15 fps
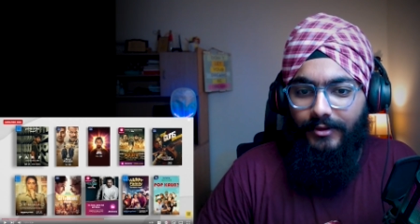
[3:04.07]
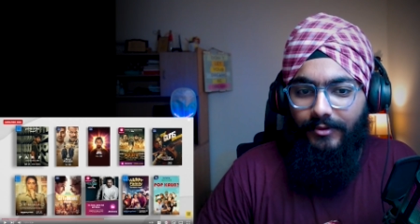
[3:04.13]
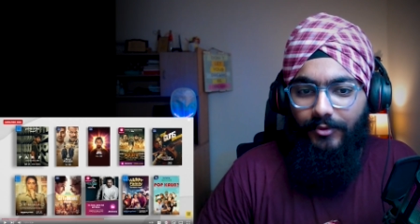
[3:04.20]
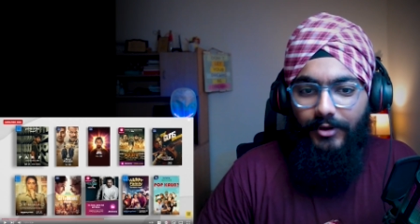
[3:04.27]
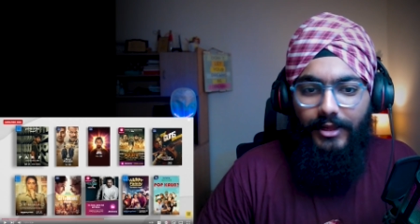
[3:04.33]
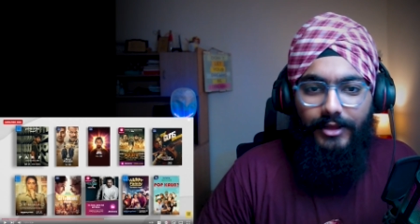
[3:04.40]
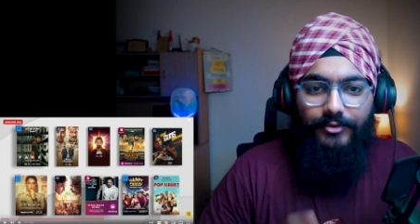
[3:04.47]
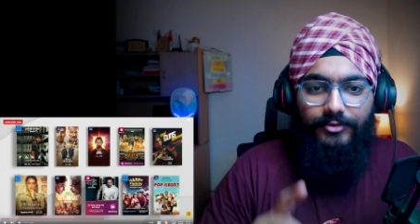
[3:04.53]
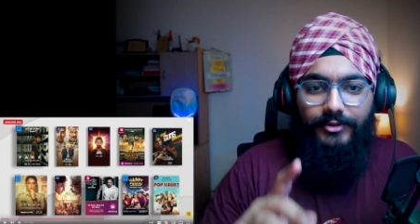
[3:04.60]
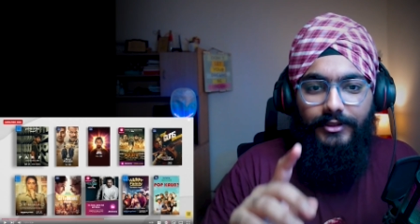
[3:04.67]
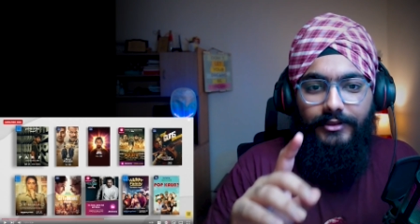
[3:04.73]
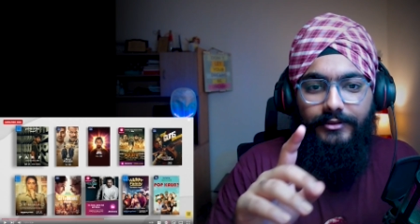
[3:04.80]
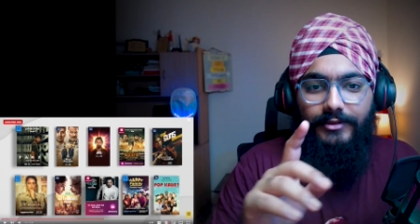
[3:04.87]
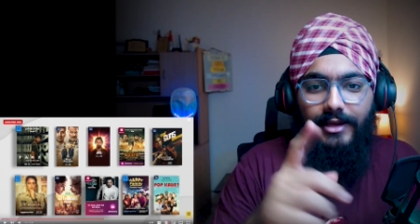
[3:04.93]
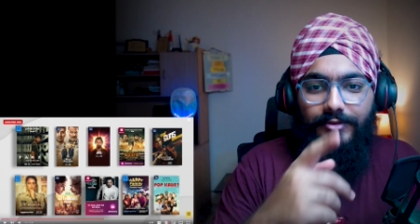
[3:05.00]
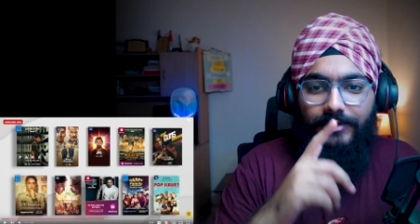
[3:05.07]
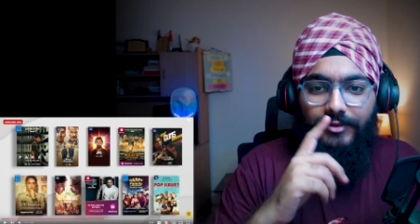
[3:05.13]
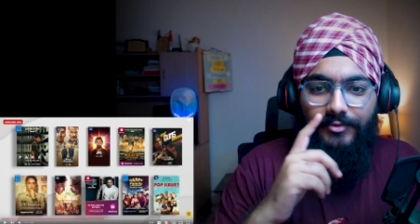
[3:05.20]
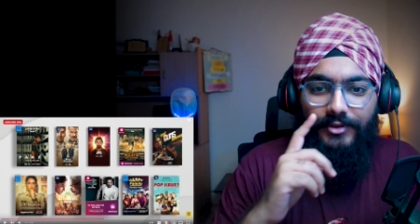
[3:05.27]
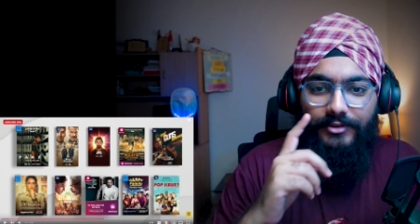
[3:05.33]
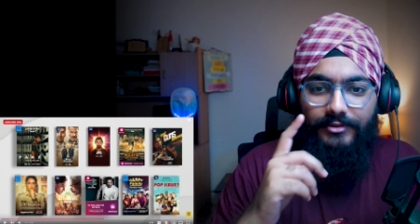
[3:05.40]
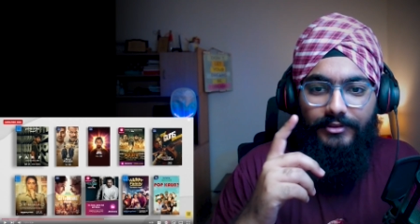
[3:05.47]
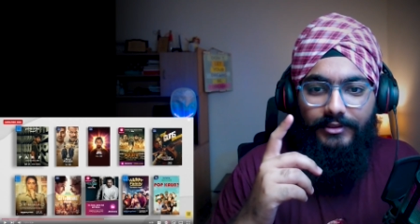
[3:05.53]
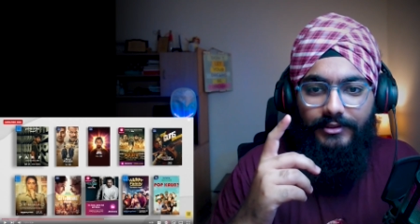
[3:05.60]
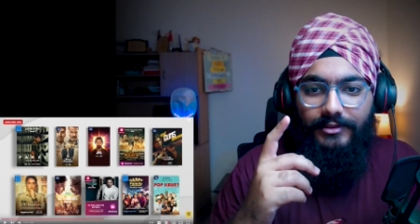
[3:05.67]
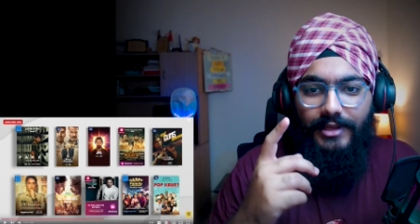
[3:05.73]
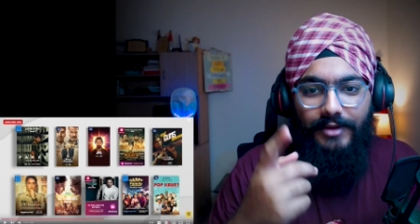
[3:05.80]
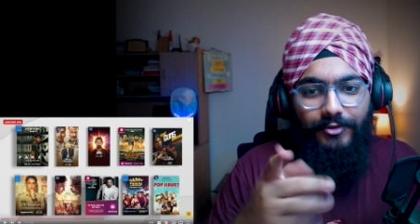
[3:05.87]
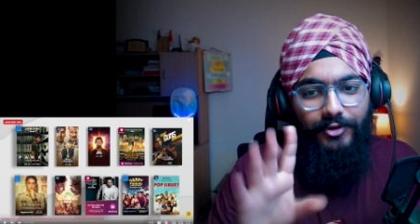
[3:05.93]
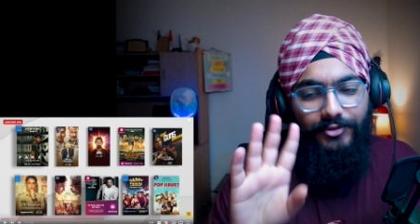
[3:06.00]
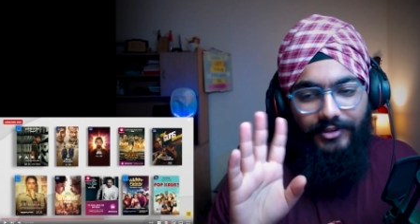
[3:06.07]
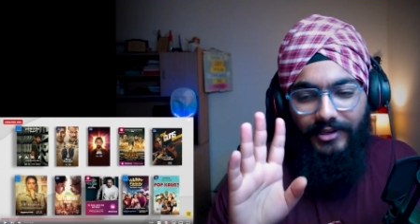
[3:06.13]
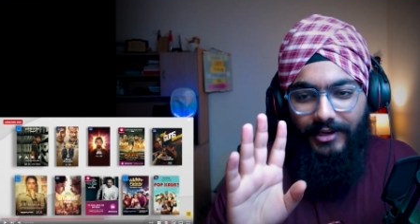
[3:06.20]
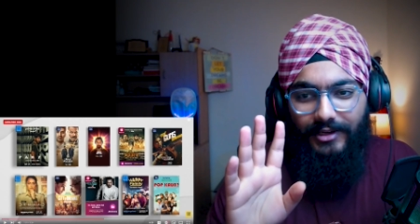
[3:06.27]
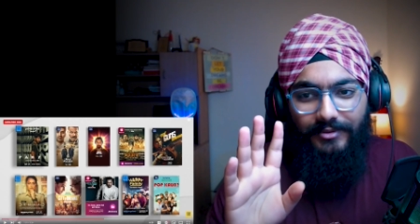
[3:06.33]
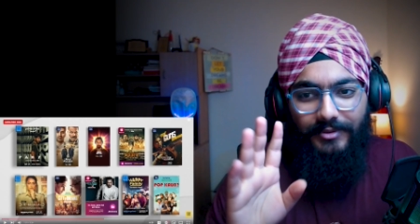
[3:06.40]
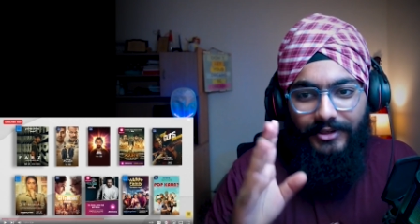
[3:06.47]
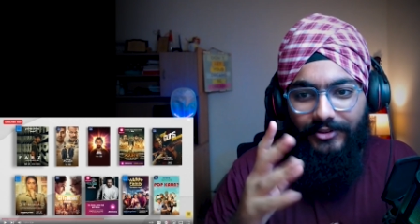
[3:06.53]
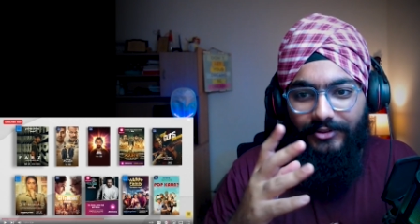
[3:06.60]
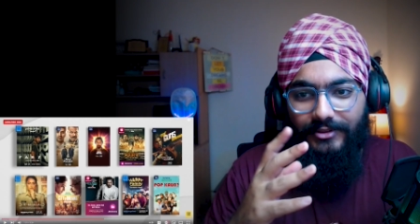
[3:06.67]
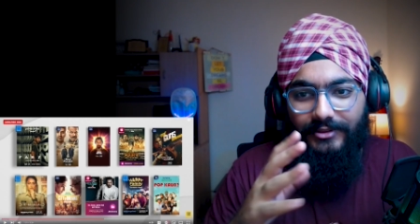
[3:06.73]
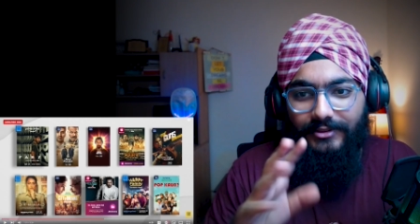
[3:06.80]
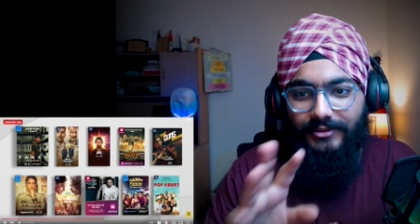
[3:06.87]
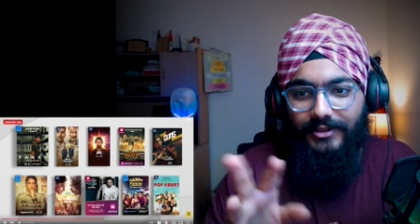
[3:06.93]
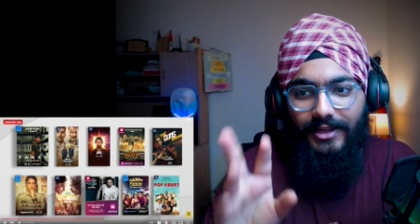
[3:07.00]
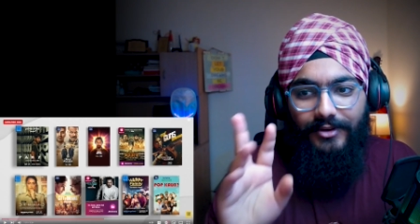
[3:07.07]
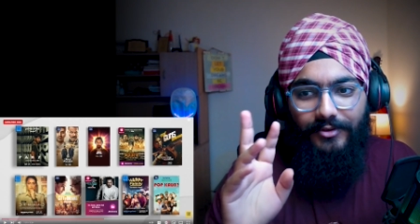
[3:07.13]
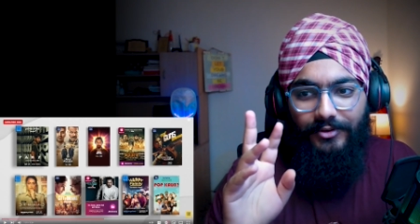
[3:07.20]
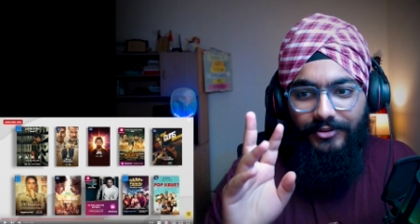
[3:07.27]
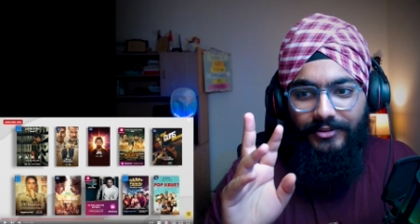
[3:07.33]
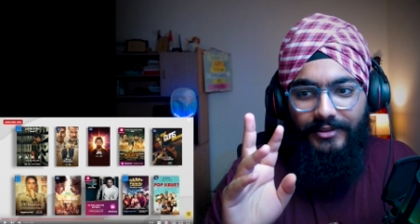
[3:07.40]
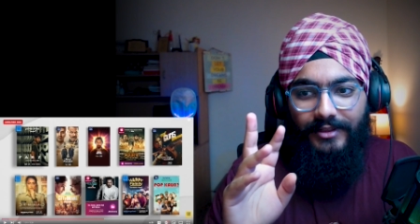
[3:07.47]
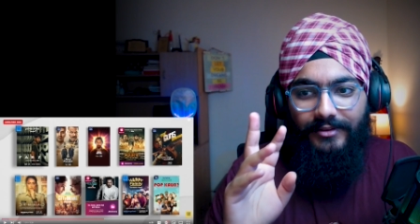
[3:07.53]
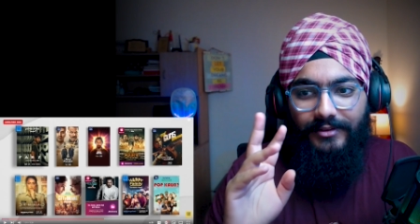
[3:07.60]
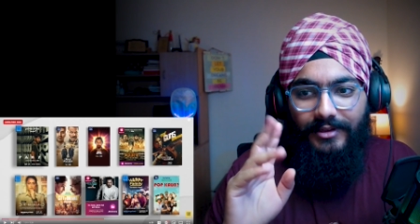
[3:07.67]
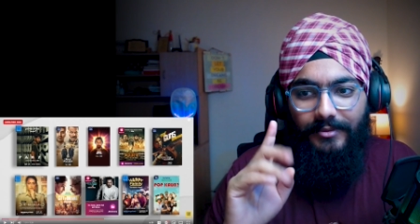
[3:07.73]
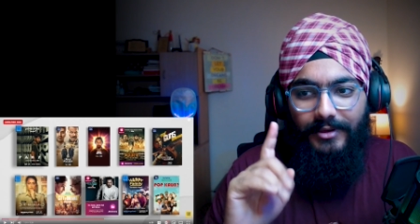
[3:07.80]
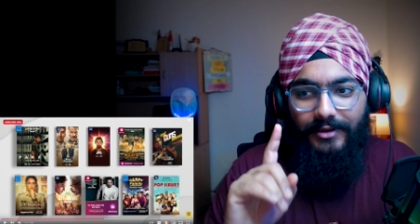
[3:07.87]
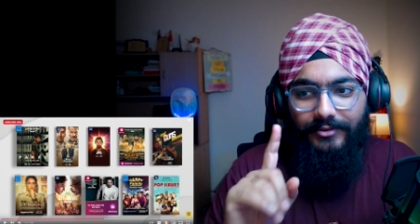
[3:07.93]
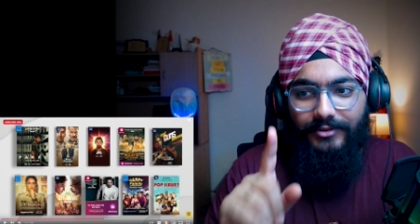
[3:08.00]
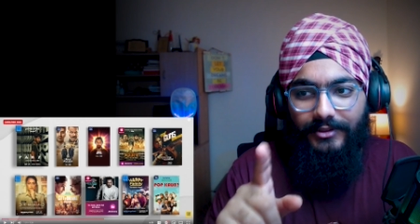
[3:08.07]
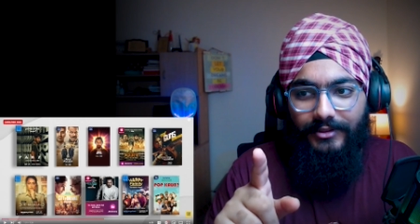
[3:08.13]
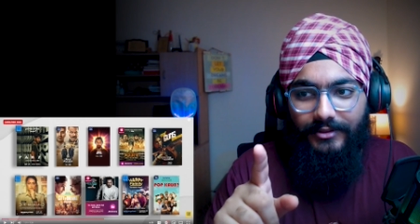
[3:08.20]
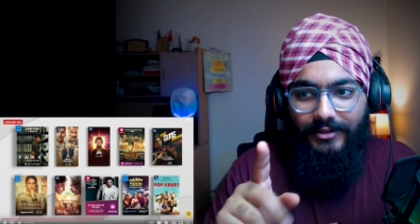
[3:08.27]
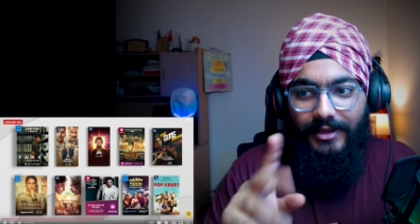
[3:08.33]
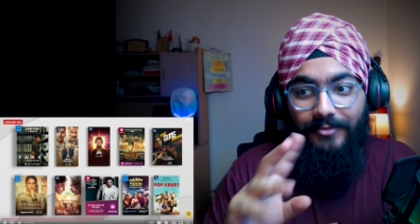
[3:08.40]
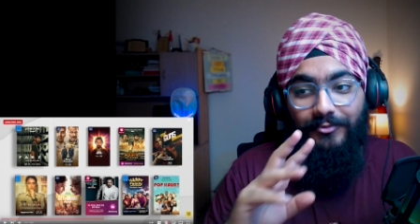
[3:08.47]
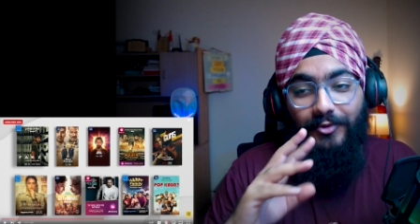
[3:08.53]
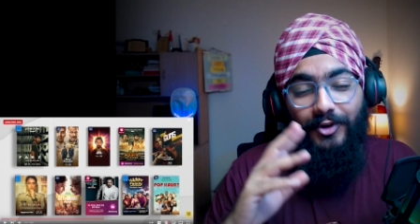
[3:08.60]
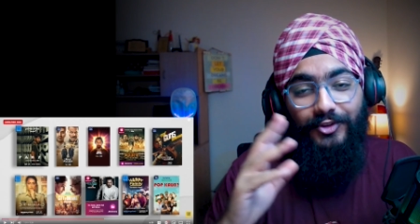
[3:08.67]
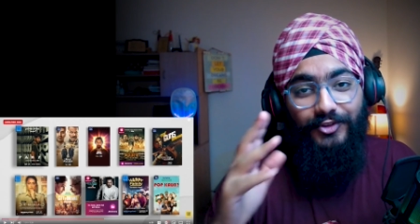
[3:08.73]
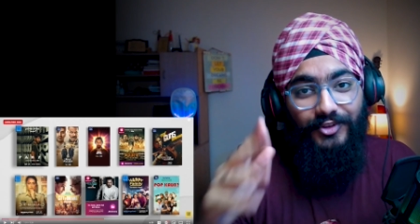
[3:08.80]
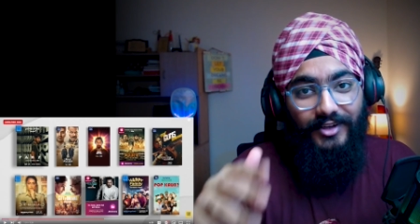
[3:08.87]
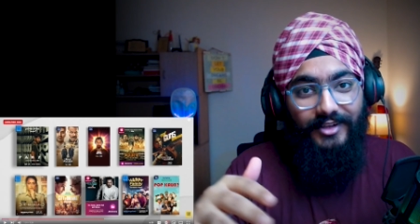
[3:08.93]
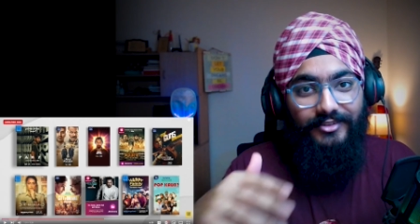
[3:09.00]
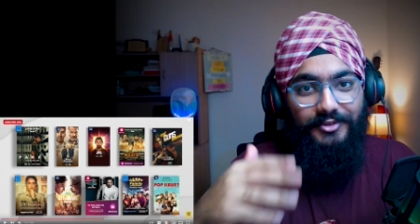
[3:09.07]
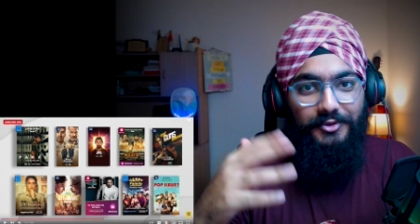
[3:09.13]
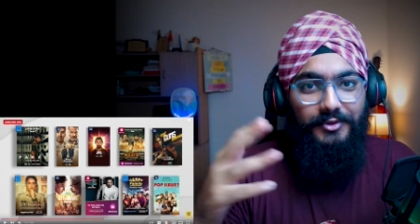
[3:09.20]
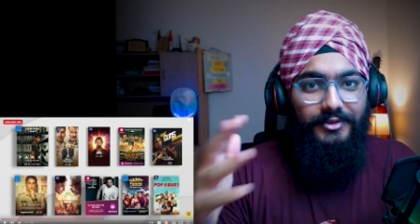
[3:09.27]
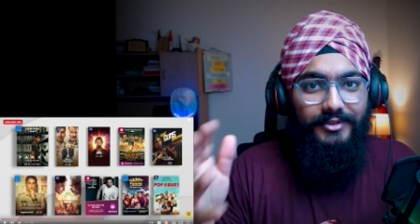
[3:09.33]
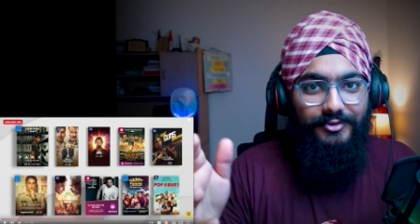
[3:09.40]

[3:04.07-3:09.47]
What I've seen Farsi, I have not seen Night Major, I have not seen Taza Khabar, I'm watching Asur.